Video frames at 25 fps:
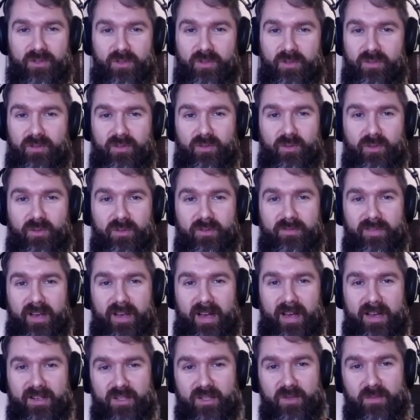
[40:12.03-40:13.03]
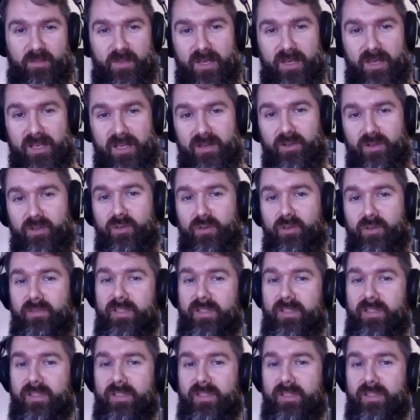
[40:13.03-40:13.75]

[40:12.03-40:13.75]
You could do it via HTTP, you could do it